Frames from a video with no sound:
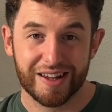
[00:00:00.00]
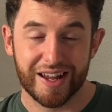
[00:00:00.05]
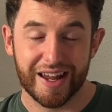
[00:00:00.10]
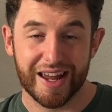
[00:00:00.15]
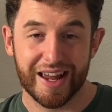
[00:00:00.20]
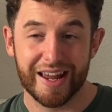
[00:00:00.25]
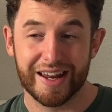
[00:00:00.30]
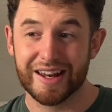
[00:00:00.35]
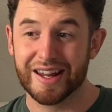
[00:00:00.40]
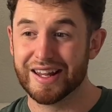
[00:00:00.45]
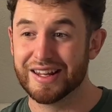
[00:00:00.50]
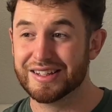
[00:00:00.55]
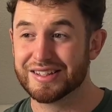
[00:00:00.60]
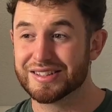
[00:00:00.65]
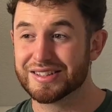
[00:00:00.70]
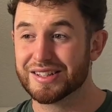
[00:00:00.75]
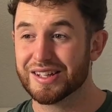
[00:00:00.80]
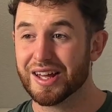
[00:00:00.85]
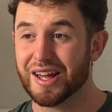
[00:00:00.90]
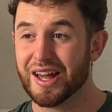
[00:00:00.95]
It
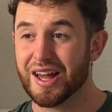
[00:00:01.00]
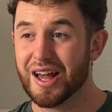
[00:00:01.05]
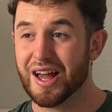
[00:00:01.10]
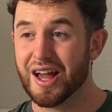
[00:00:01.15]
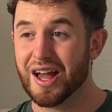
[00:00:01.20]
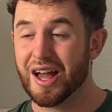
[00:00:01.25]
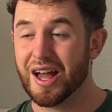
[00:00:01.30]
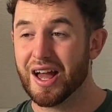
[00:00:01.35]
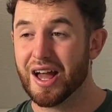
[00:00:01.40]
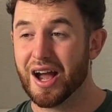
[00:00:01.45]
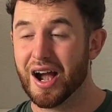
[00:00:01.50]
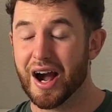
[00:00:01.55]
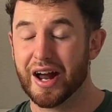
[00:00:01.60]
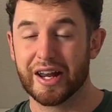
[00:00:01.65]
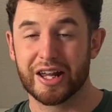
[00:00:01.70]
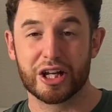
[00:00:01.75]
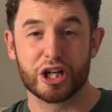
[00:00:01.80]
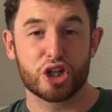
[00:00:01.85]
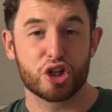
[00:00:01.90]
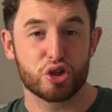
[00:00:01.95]
is an
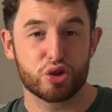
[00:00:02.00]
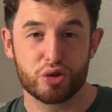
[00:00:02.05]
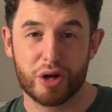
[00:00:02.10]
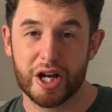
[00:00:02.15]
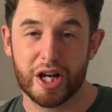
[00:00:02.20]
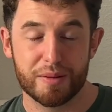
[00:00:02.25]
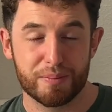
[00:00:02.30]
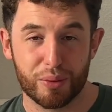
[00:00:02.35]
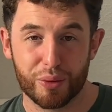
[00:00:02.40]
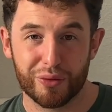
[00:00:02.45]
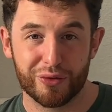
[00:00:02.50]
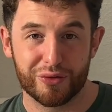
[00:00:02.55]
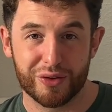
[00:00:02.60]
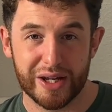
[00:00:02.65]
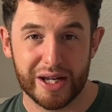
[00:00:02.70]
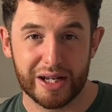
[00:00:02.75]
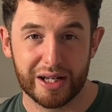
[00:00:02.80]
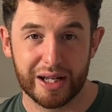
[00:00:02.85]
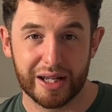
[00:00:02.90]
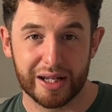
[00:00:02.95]
incredible
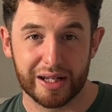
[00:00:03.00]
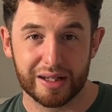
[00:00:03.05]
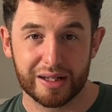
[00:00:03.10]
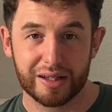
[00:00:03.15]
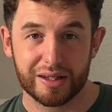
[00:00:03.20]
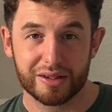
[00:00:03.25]
feeling